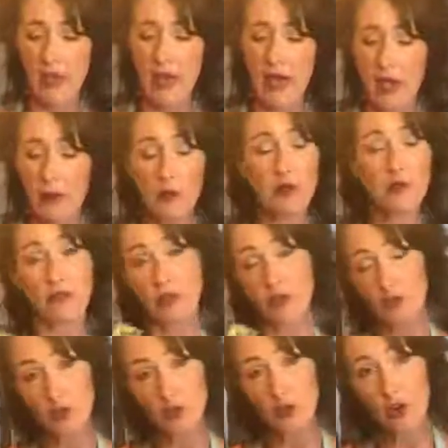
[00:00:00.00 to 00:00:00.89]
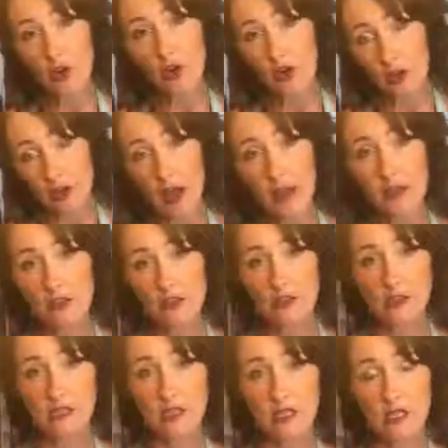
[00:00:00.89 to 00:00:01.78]
However, if you don't like
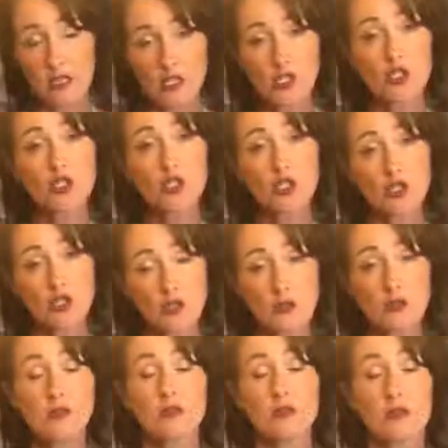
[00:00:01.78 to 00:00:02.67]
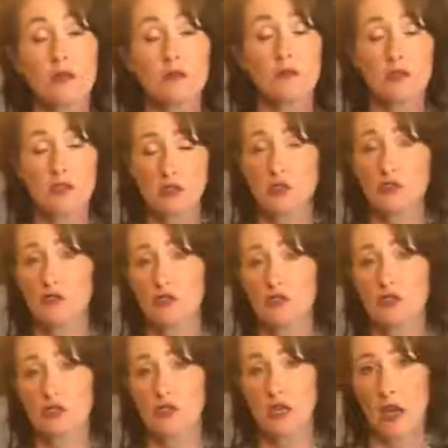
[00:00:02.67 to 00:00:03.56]
using this, just use the Missus
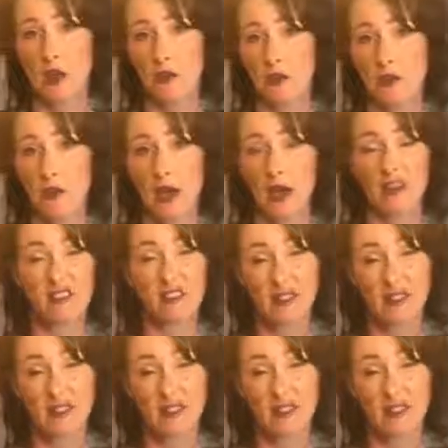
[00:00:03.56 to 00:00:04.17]
Rogers curry powder.